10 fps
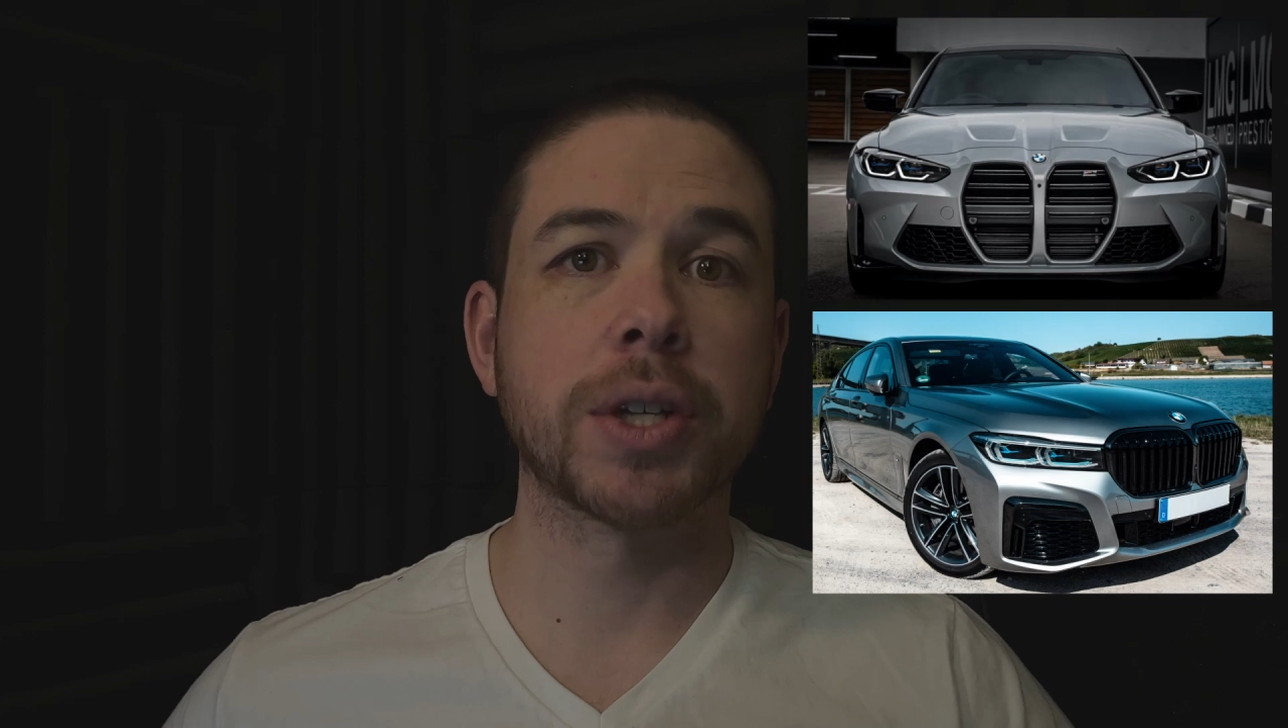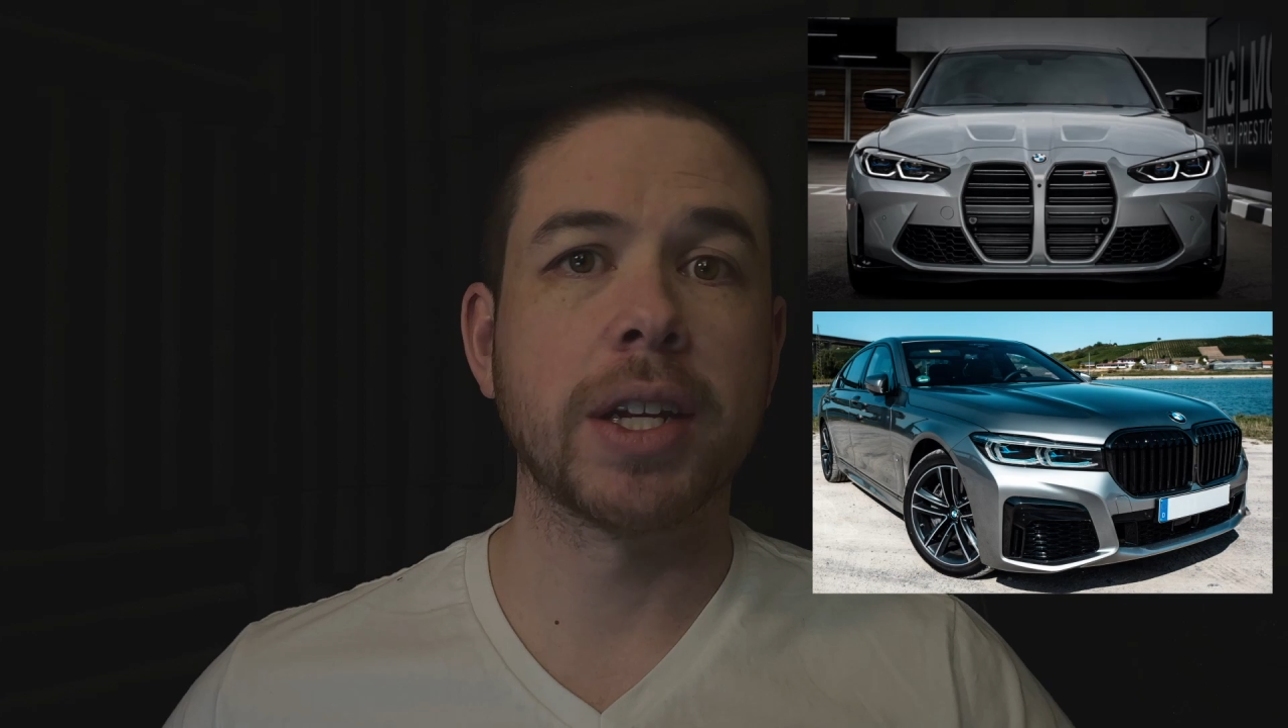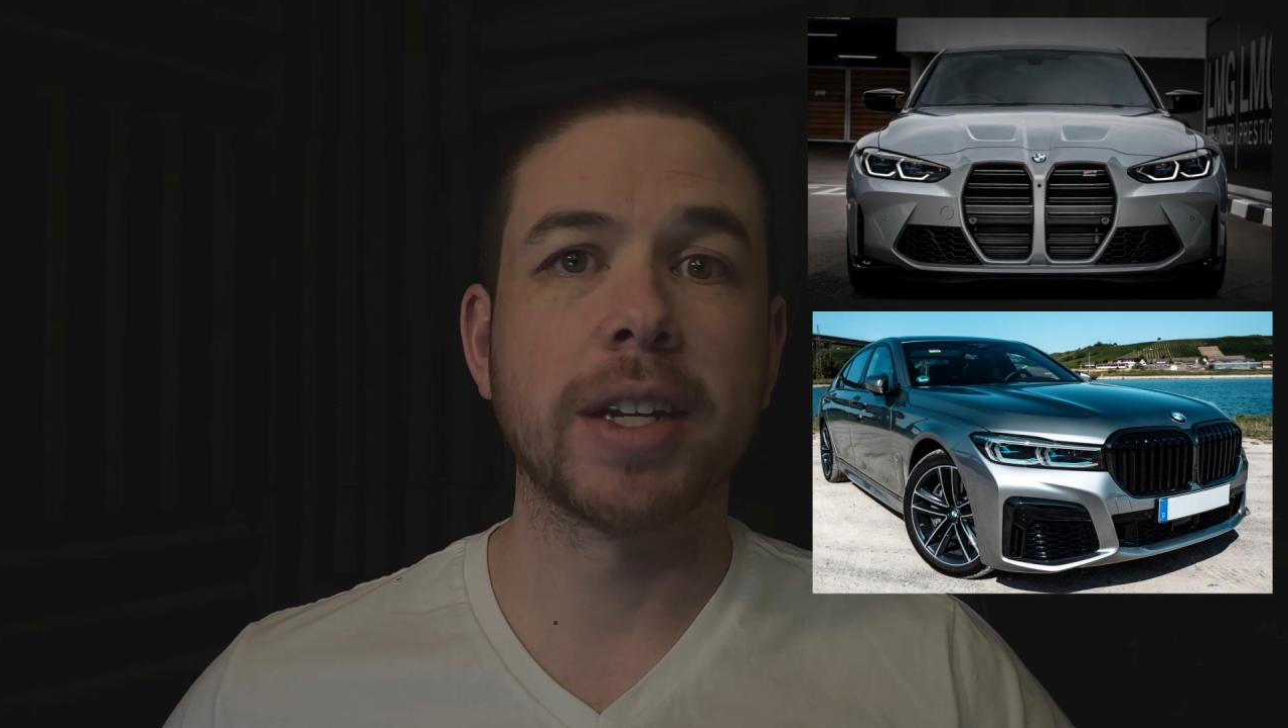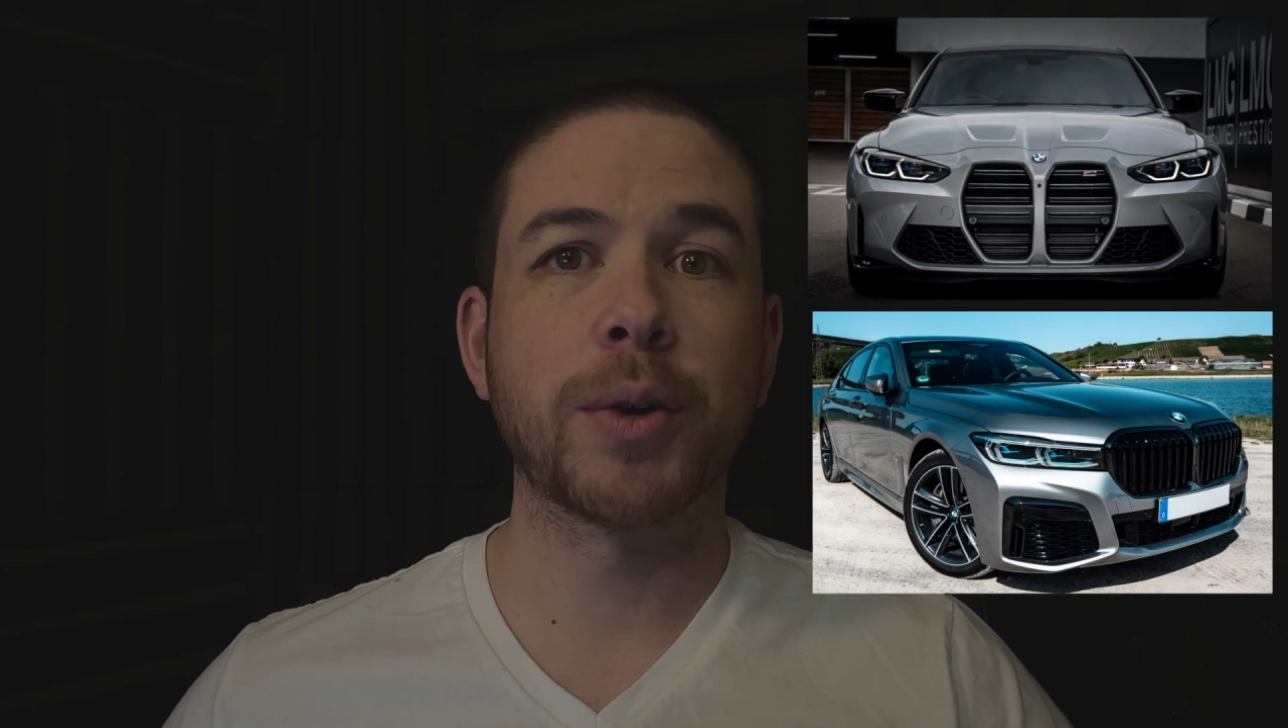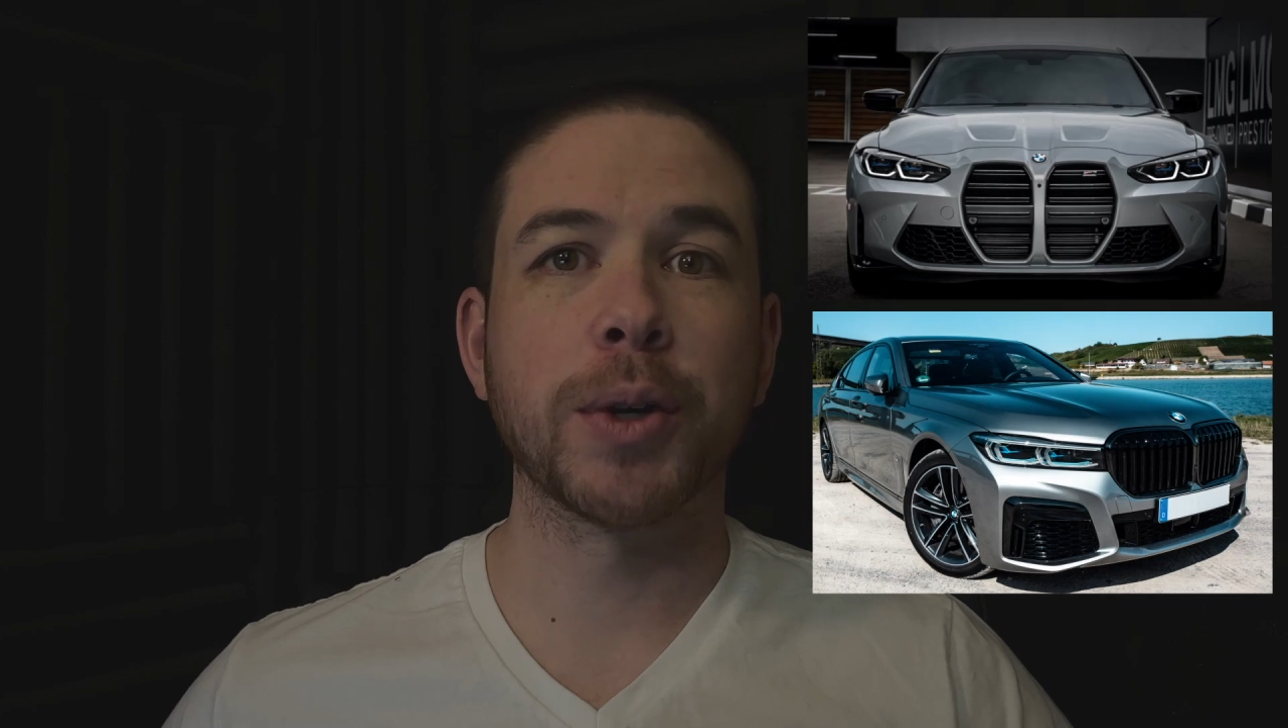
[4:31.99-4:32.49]

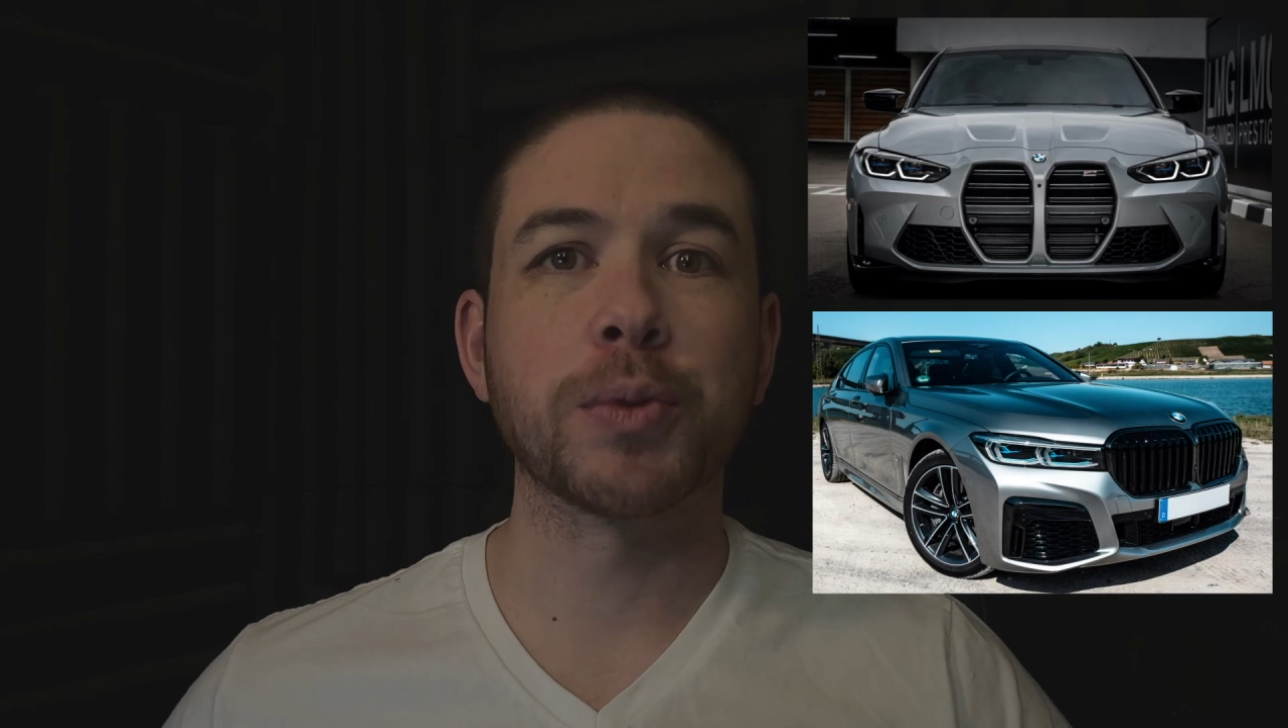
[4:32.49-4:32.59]
kidney grills